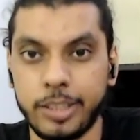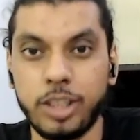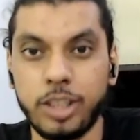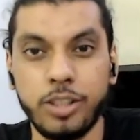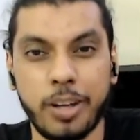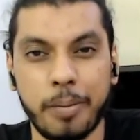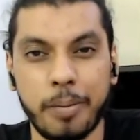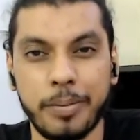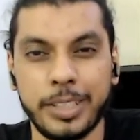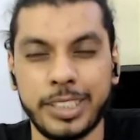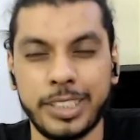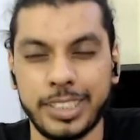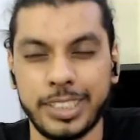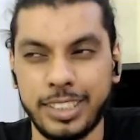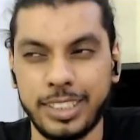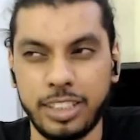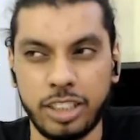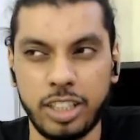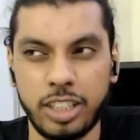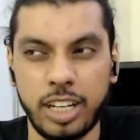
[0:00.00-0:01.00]
Too ambitious,
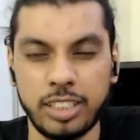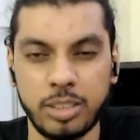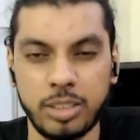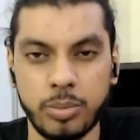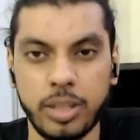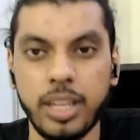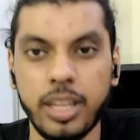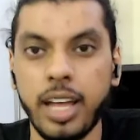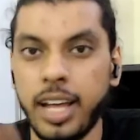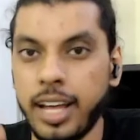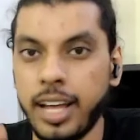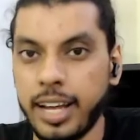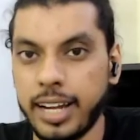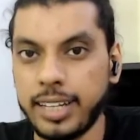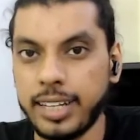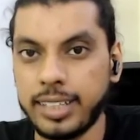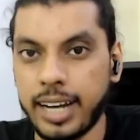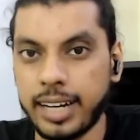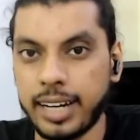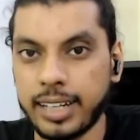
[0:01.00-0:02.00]
60 lakhs a month,
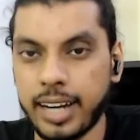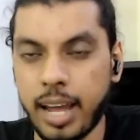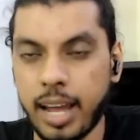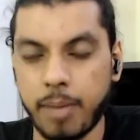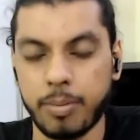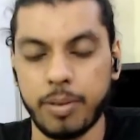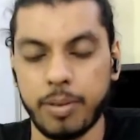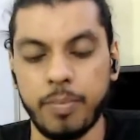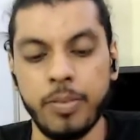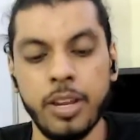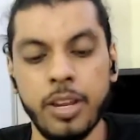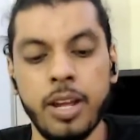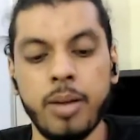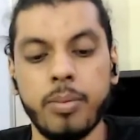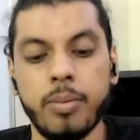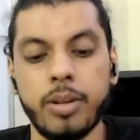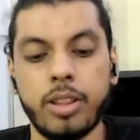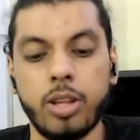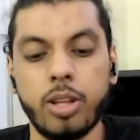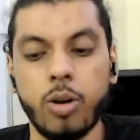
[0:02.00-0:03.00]
it can happen,
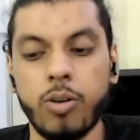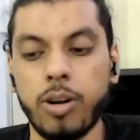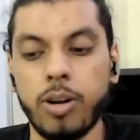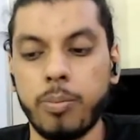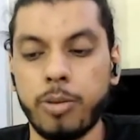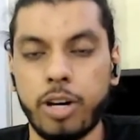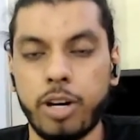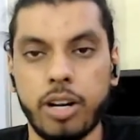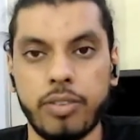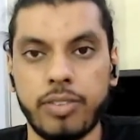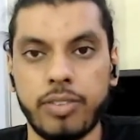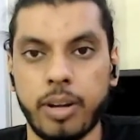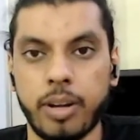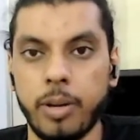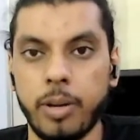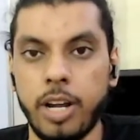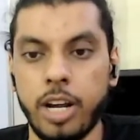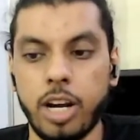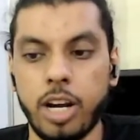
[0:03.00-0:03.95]
but over a period of time.